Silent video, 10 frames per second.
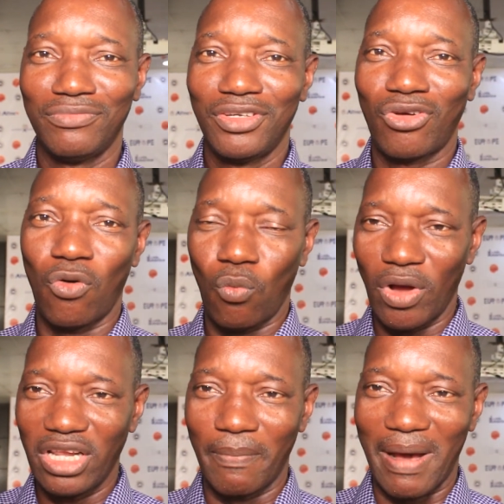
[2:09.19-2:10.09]
But
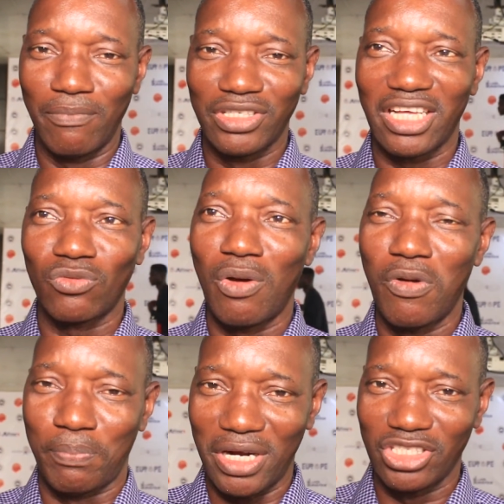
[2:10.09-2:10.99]
when the Bible says when we
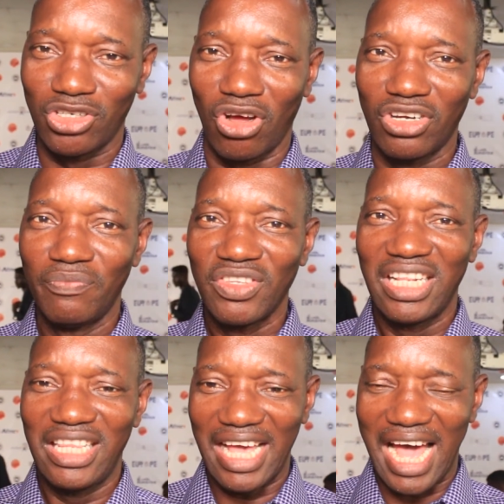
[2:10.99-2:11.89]
praise God,
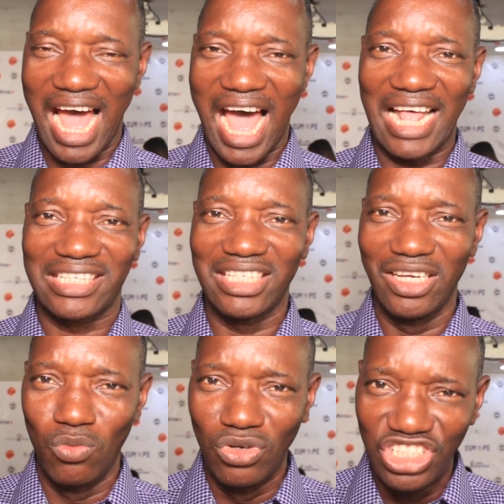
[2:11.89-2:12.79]
the heart,
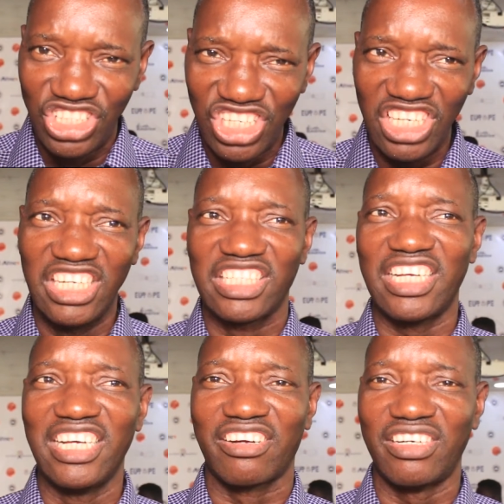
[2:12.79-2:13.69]
it will yield its
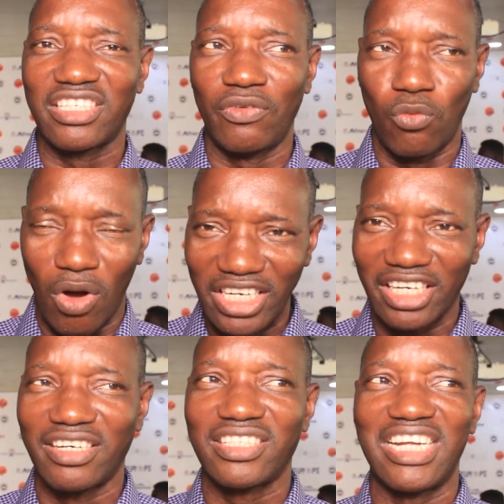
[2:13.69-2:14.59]
increase. One
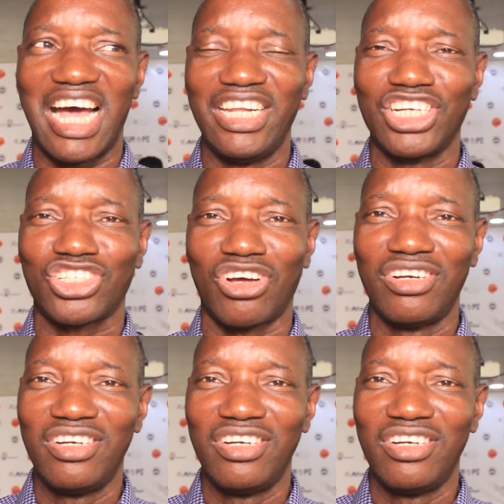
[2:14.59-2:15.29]
increase in our nation